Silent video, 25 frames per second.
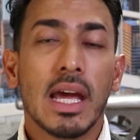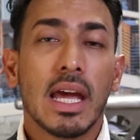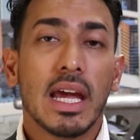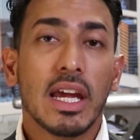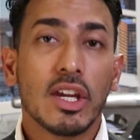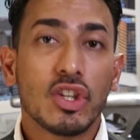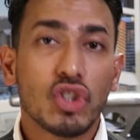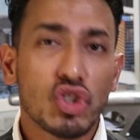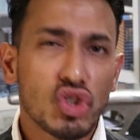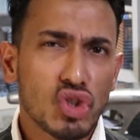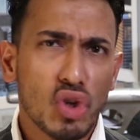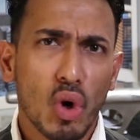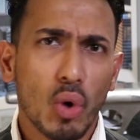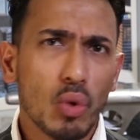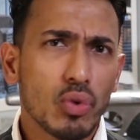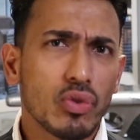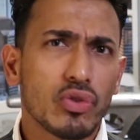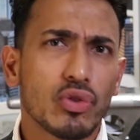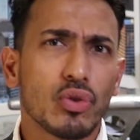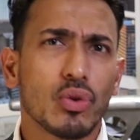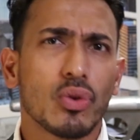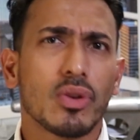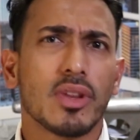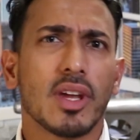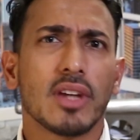it
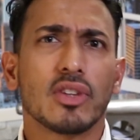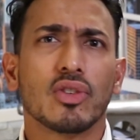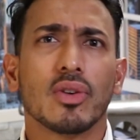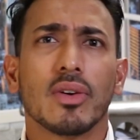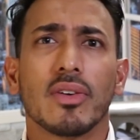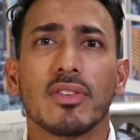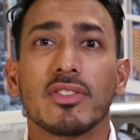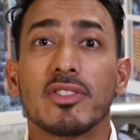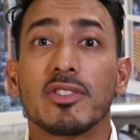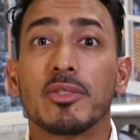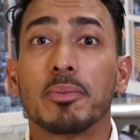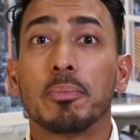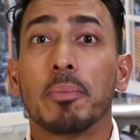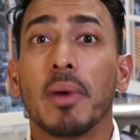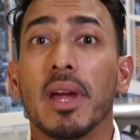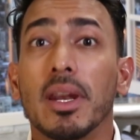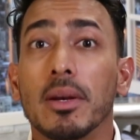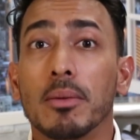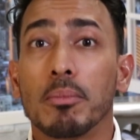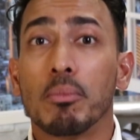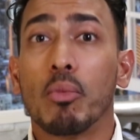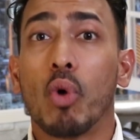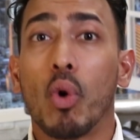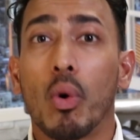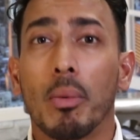shows you that you have
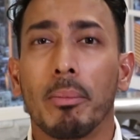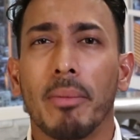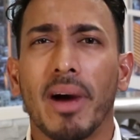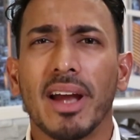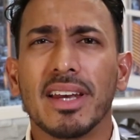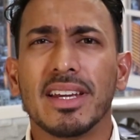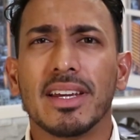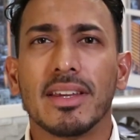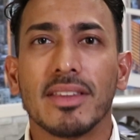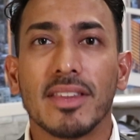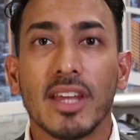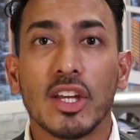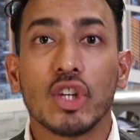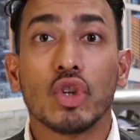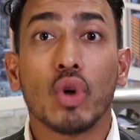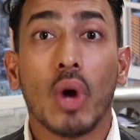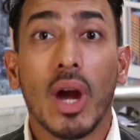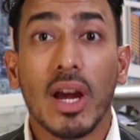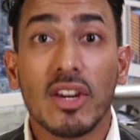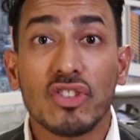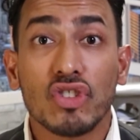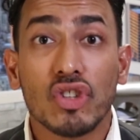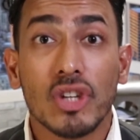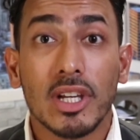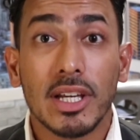spent more money than you
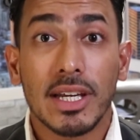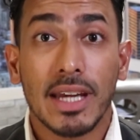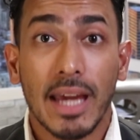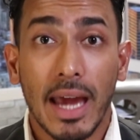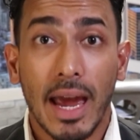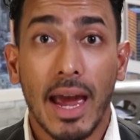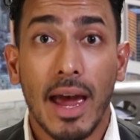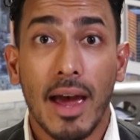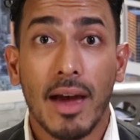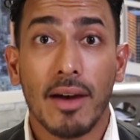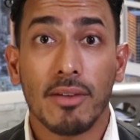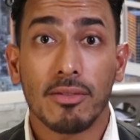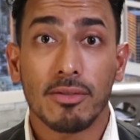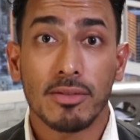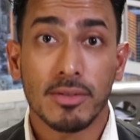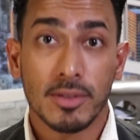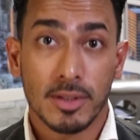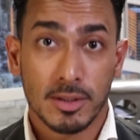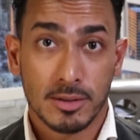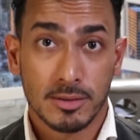actually have.